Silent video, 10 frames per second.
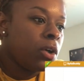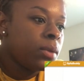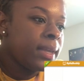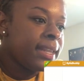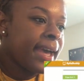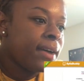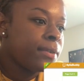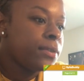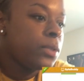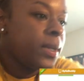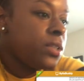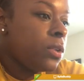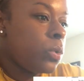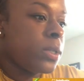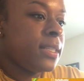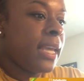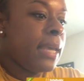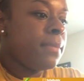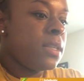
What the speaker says: all the way down, you enter the course name.